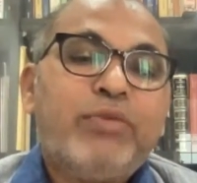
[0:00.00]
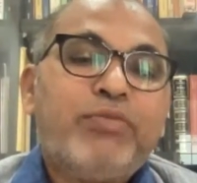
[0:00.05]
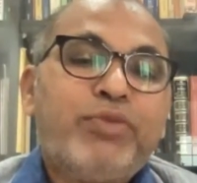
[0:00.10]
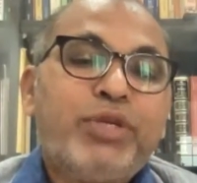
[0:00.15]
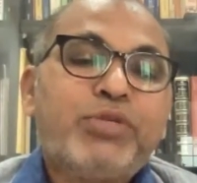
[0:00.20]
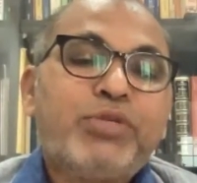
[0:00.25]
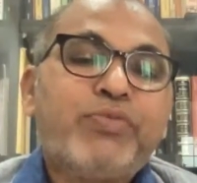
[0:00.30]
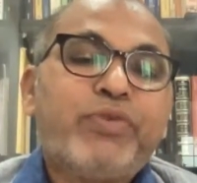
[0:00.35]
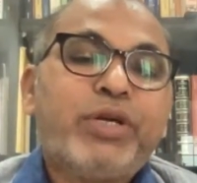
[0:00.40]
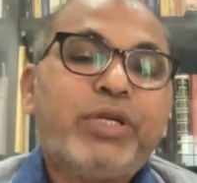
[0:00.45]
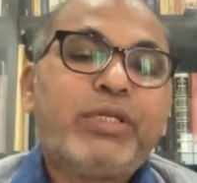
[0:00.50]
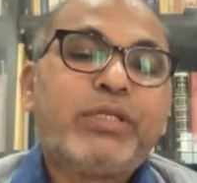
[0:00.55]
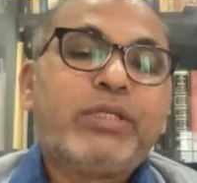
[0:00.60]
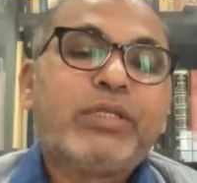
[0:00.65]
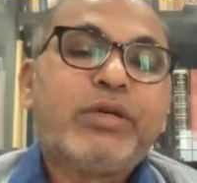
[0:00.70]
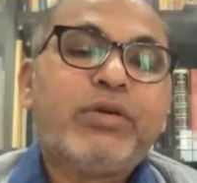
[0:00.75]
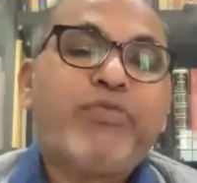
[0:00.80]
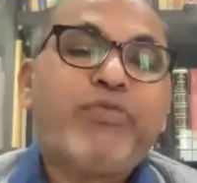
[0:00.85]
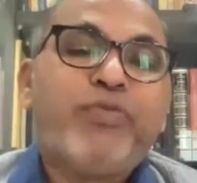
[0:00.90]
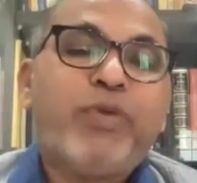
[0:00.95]
which
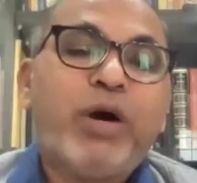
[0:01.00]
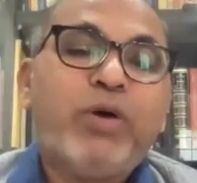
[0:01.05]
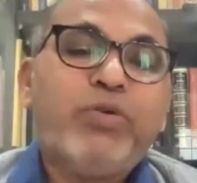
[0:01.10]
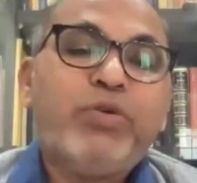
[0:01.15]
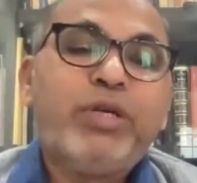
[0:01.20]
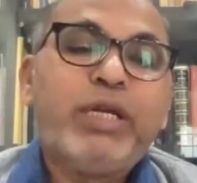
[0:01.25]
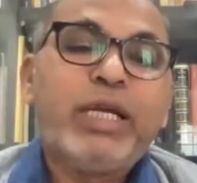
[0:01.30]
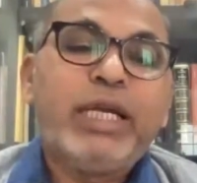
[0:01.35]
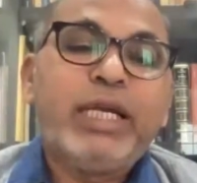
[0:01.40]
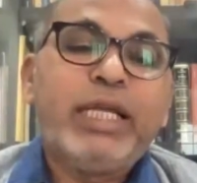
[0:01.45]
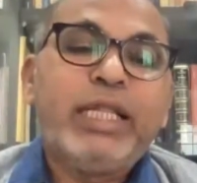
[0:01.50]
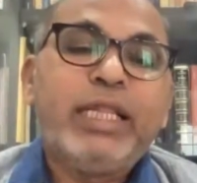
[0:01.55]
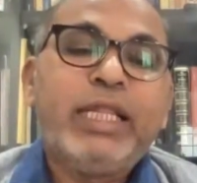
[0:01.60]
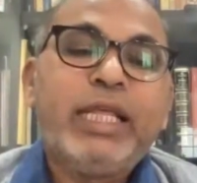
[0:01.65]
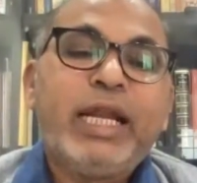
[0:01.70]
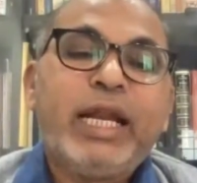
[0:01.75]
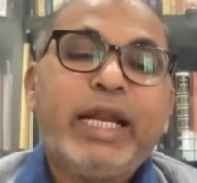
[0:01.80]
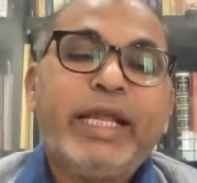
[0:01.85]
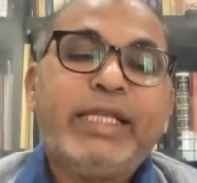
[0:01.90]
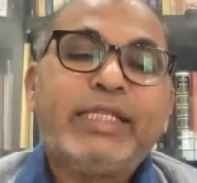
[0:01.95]
was found in
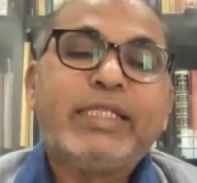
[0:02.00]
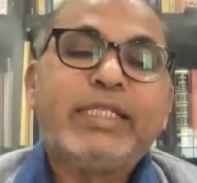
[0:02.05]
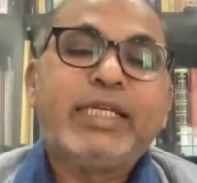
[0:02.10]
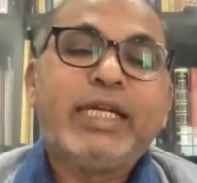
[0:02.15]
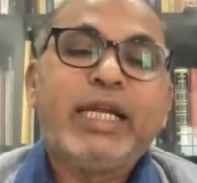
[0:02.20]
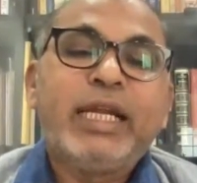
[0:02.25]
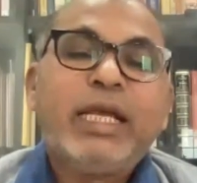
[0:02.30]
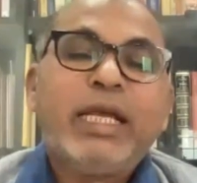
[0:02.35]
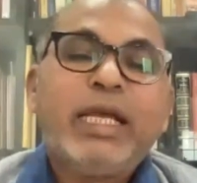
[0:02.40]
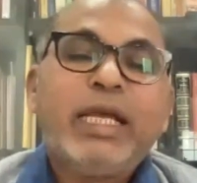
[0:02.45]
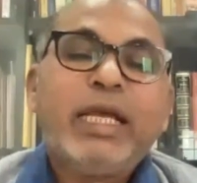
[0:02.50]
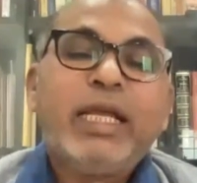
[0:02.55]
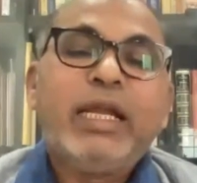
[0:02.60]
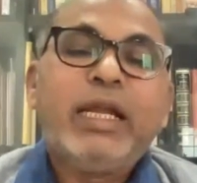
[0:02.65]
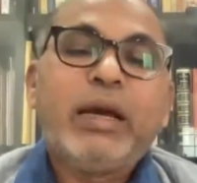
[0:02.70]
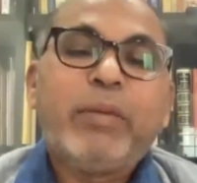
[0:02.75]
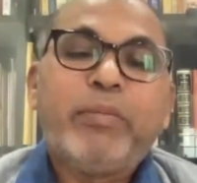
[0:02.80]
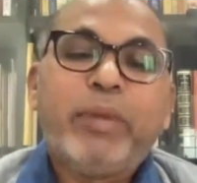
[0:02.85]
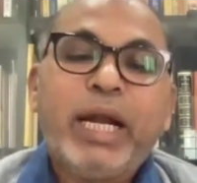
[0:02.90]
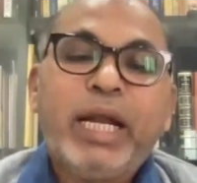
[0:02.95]
the region in
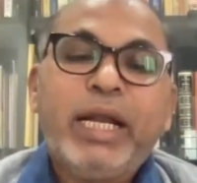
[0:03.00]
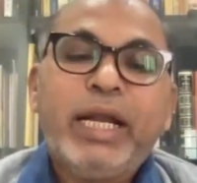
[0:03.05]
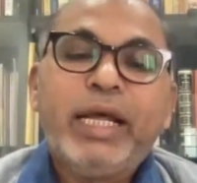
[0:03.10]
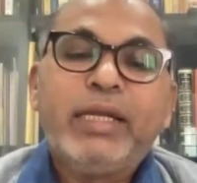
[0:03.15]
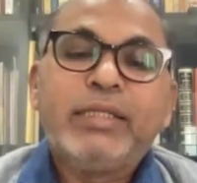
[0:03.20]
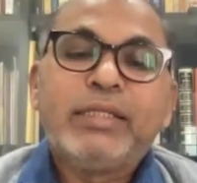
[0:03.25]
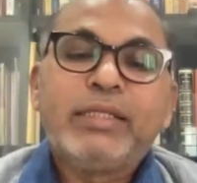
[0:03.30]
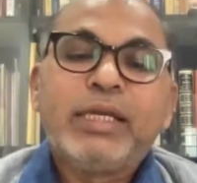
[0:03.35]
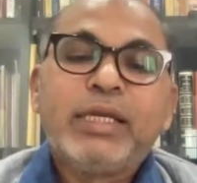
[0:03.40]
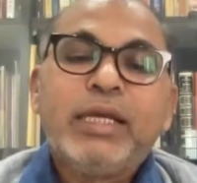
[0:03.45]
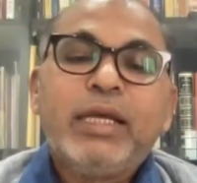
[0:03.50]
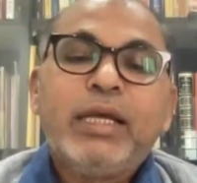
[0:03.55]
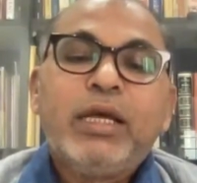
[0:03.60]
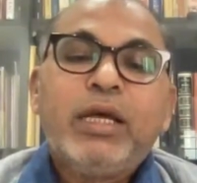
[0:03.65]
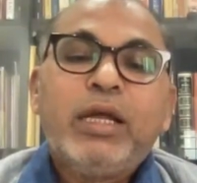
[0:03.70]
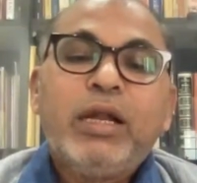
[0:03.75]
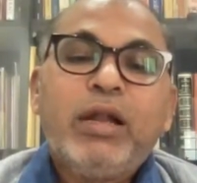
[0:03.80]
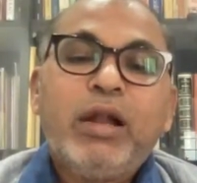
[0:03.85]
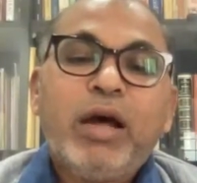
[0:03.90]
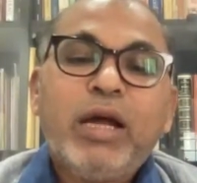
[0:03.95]
abundance.
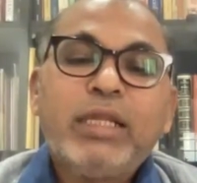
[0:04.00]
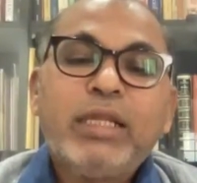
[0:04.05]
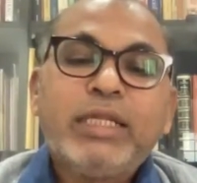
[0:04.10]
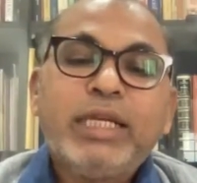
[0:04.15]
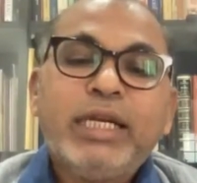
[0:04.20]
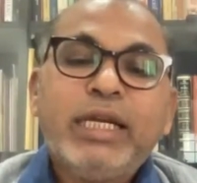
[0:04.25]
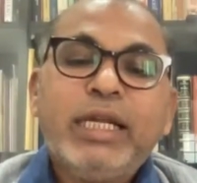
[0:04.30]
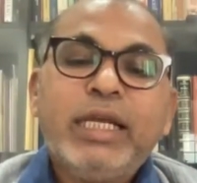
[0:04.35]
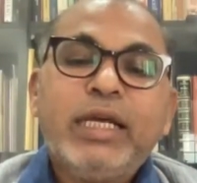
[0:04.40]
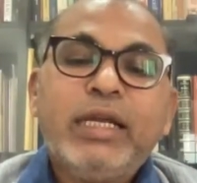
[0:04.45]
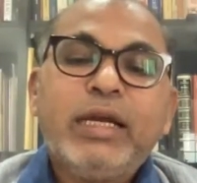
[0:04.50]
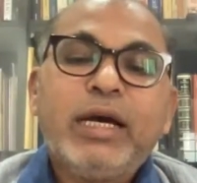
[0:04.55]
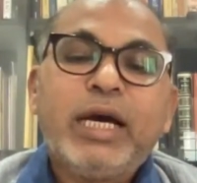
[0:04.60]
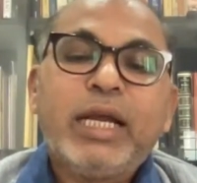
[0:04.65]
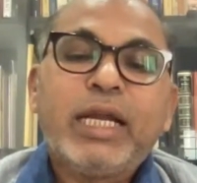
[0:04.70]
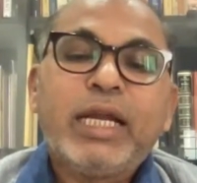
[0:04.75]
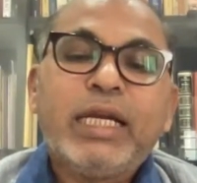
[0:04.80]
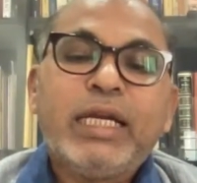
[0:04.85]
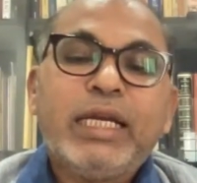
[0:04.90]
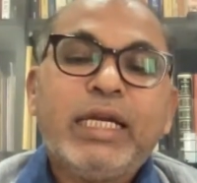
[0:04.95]
North Indian
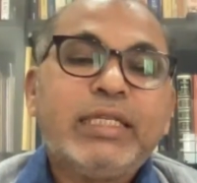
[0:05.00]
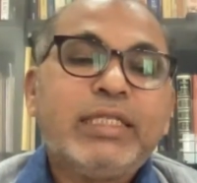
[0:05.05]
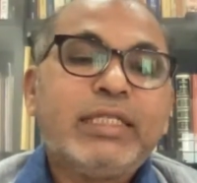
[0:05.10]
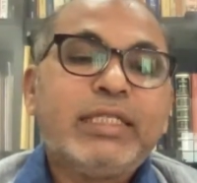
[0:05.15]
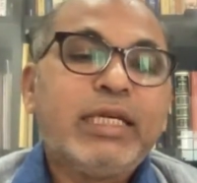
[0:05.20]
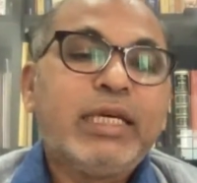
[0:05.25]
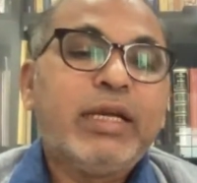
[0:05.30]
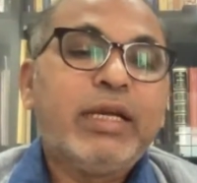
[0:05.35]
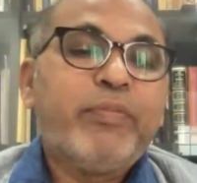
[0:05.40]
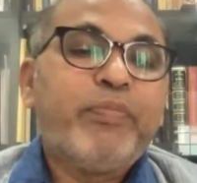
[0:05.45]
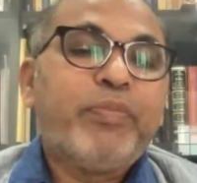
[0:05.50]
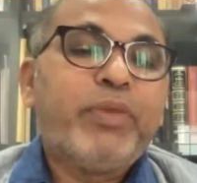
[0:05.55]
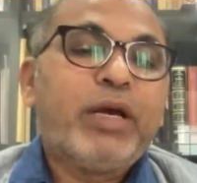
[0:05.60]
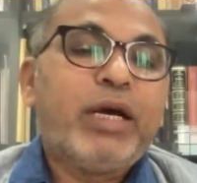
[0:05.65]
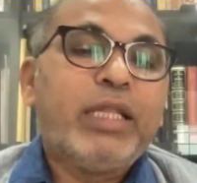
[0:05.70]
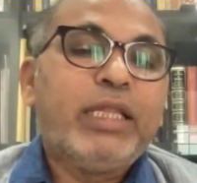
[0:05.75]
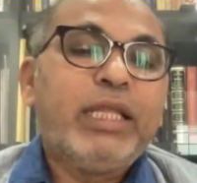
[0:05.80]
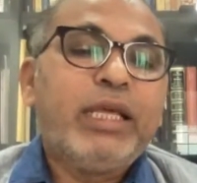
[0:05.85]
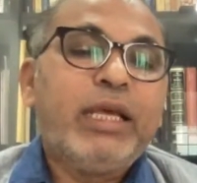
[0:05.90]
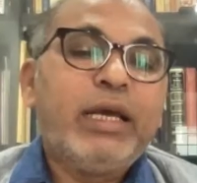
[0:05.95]
architecture,
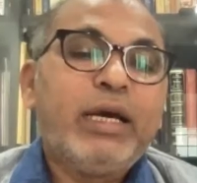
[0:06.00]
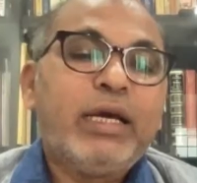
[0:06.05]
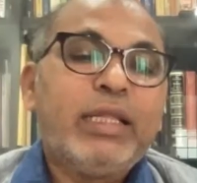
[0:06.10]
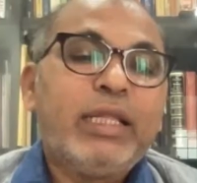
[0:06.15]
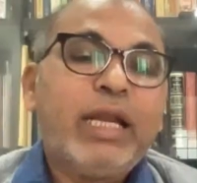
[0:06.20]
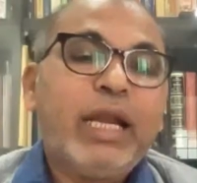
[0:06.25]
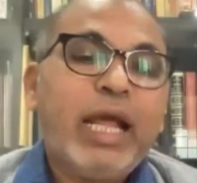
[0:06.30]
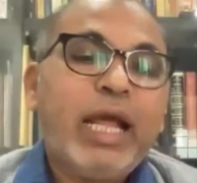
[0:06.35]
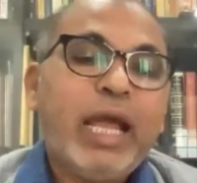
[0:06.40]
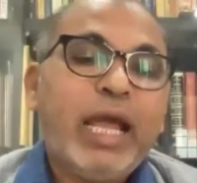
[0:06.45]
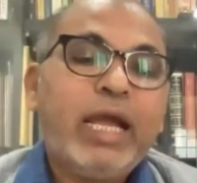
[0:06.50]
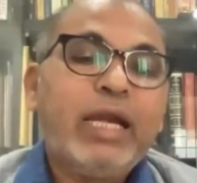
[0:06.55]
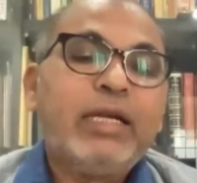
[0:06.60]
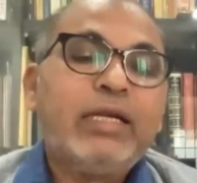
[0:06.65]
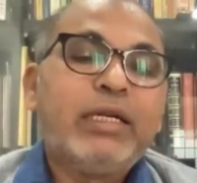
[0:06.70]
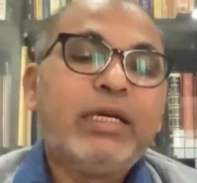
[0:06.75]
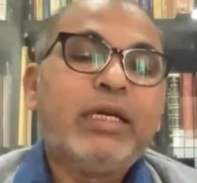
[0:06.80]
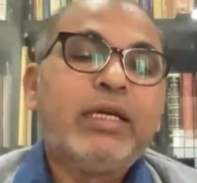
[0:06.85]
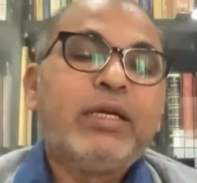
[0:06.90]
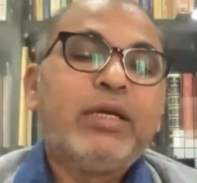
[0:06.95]
on the other
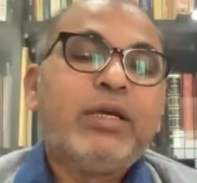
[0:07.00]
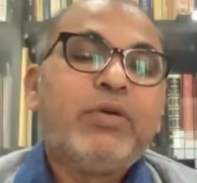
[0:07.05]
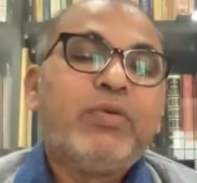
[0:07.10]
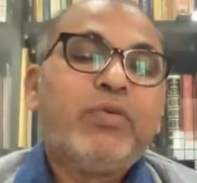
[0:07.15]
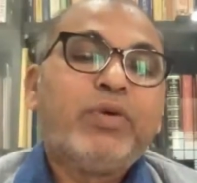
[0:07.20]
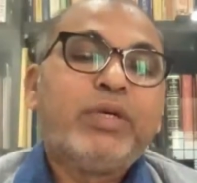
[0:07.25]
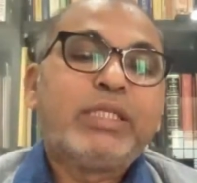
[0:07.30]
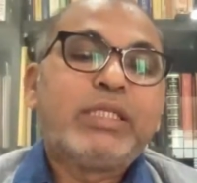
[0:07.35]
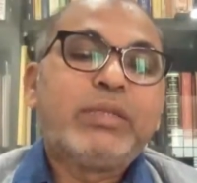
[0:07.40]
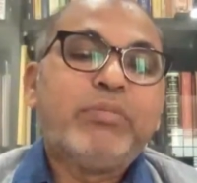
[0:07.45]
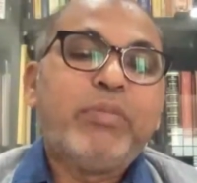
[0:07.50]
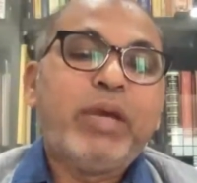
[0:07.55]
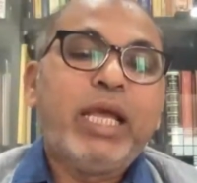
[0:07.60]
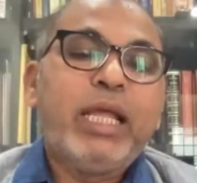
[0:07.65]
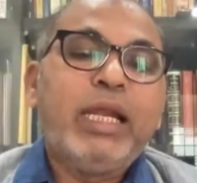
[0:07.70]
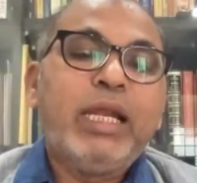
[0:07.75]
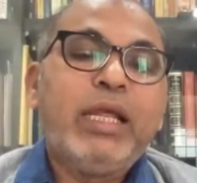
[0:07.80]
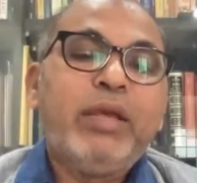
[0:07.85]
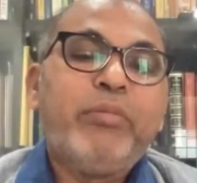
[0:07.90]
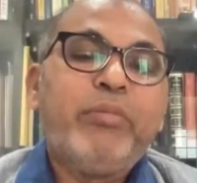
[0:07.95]
hand, was
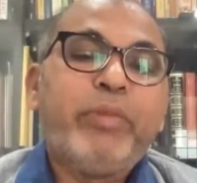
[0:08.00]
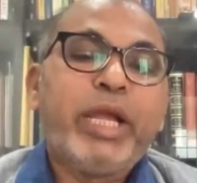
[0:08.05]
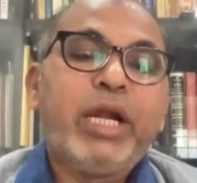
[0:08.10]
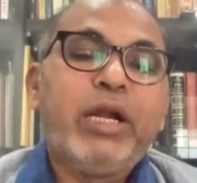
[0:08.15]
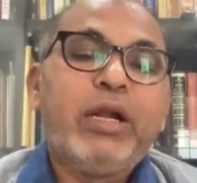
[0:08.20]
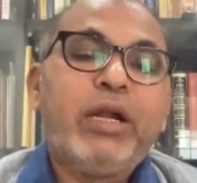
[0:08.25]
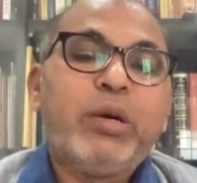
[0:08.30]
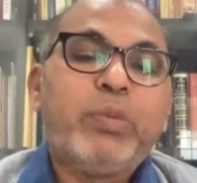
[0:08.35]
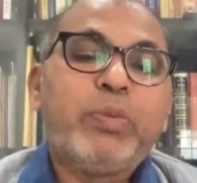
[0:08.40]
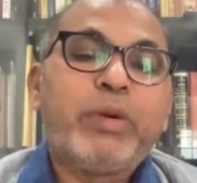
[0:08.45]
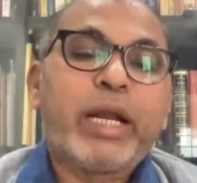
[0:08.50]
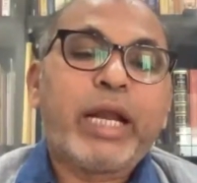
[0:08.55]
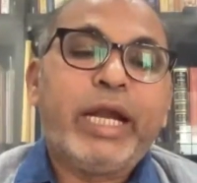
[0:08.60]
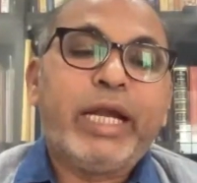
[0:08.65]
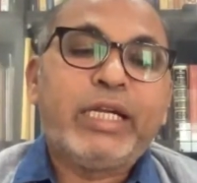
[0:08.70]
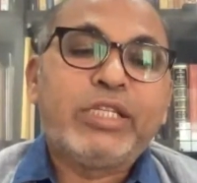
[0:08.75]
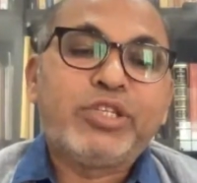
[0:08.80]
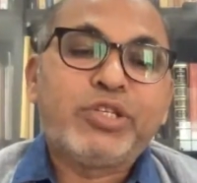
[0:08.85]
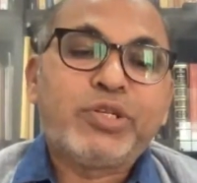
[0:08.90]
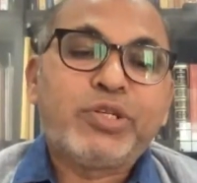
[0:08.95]
mainly made of
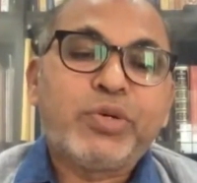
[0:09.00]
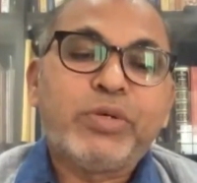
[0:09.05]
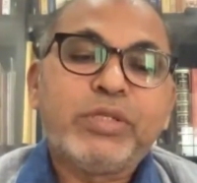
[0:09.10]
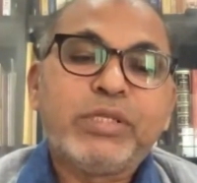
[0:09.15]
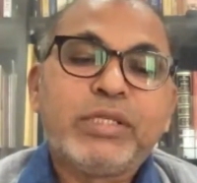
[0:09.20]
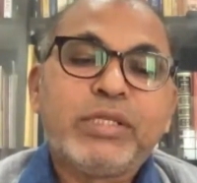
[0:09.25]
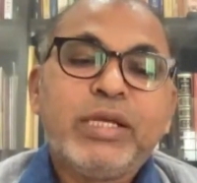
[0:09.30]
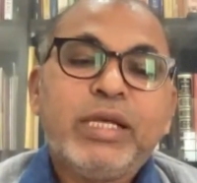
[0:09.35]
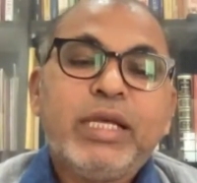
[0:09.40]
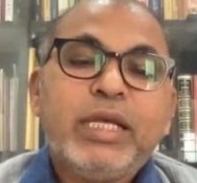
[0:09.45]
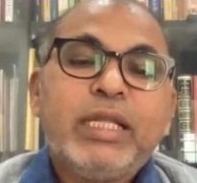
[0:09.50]
red stones.